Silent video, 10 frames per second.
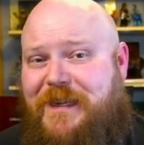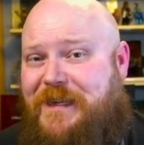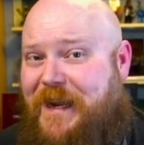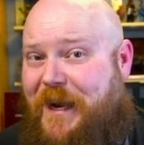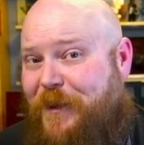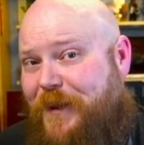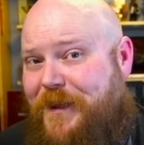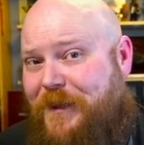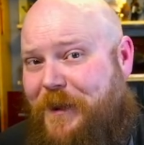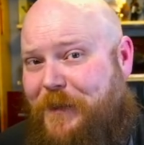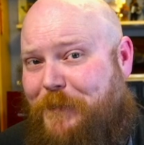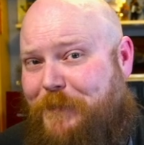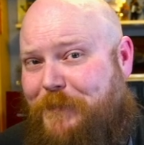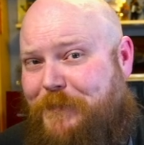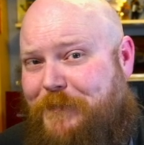in to hear anything,
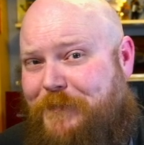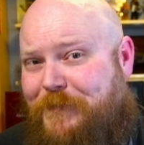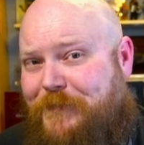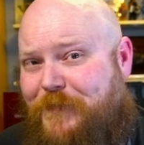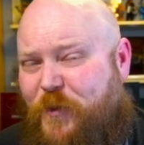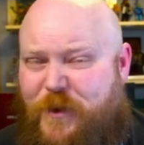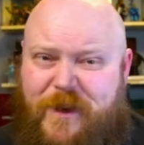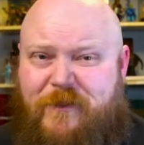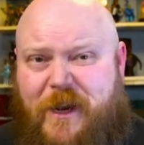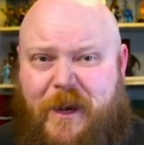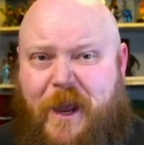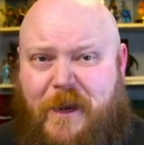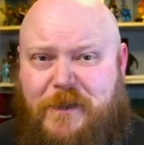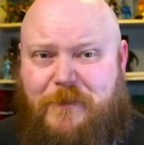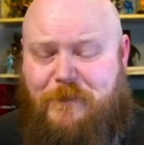or to even connect.